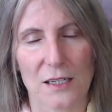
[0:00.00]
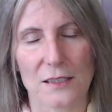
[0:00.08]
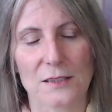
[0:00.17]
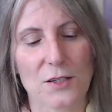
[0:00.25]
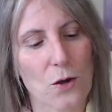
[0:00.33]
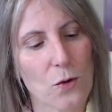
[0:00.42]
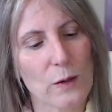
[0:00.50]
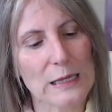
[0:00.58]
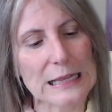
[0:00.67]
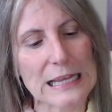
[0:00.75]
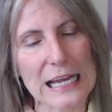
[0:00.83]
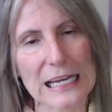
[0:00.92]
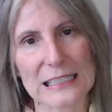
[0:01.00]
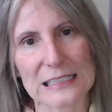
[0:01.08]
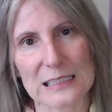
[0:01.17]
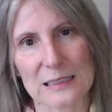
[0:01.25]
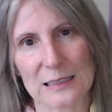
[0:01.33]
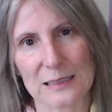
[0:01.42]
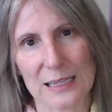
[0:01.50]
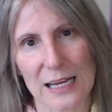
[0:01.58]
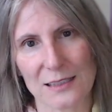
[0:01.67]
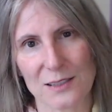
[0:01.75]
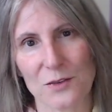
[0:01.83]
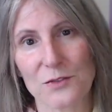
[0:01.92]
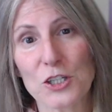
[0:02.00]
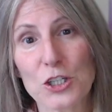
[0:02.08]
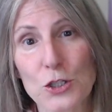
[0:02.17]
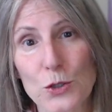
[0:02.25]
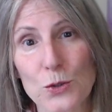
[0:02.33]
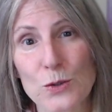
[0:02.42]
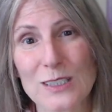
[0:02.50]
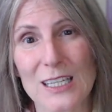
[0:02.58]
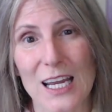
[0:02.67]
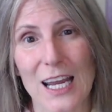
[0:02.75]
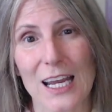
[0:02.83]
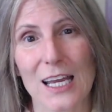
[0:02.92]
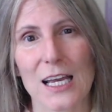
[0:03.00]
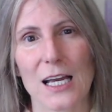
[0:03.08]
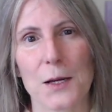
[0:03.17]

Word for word: So, with this, there's a sense of using